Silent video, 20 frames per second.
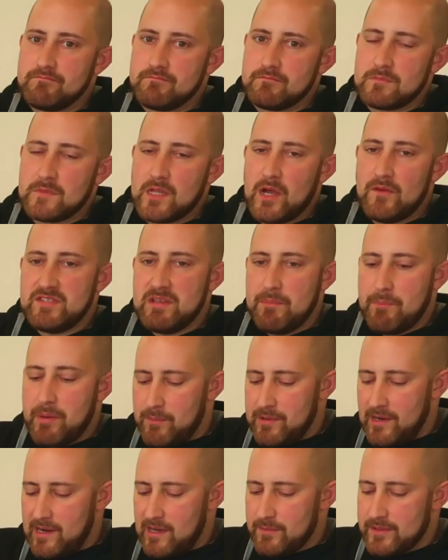Obviously public
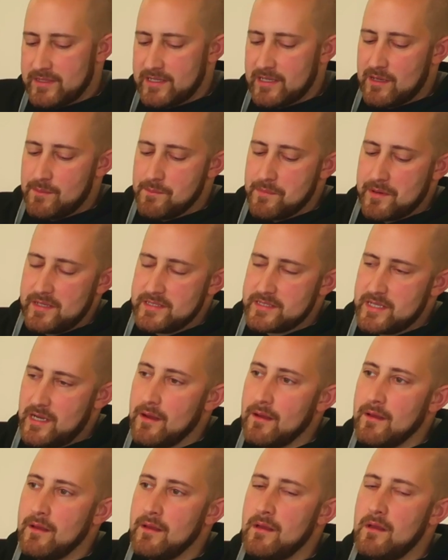limited companies are
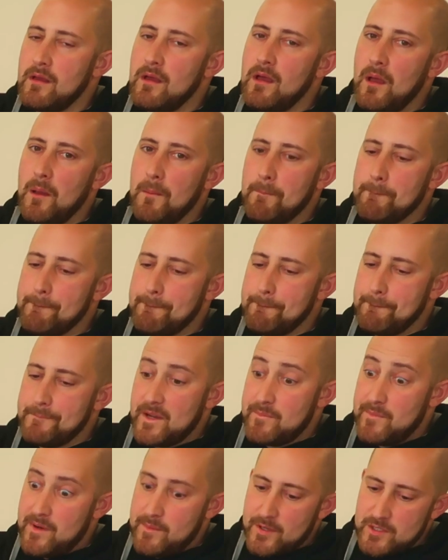
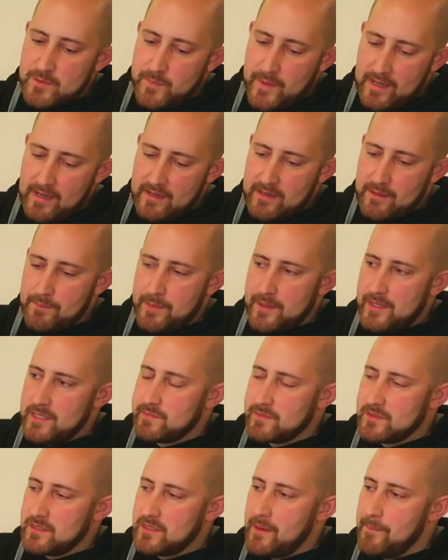generally much bigger companies
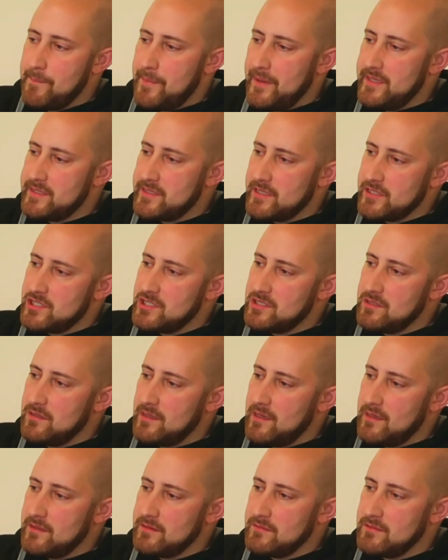that
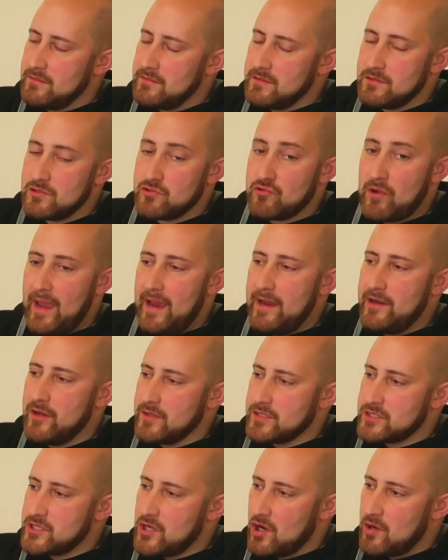trade on the
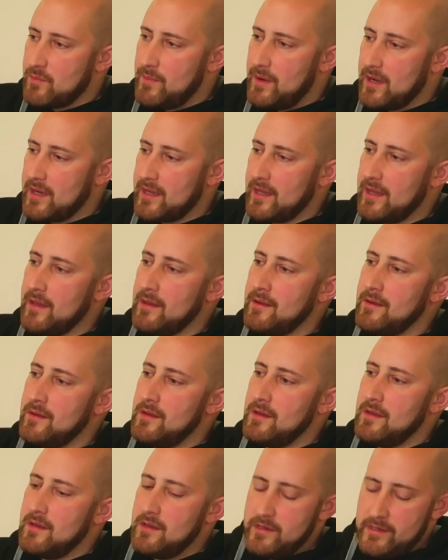stock market.
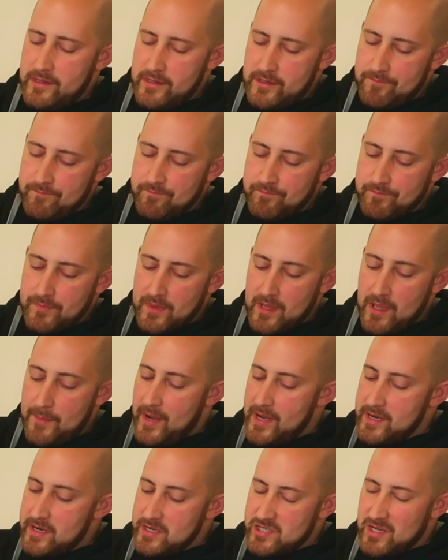
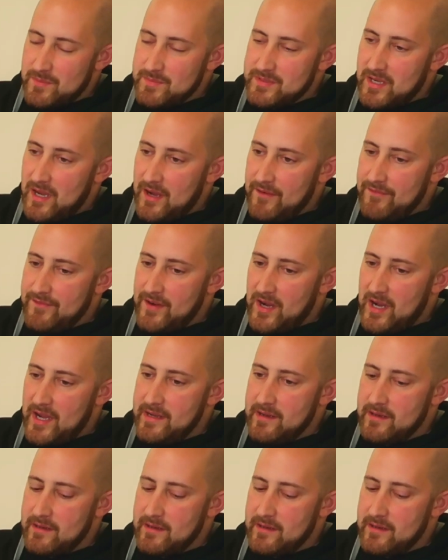Partnerships are fine.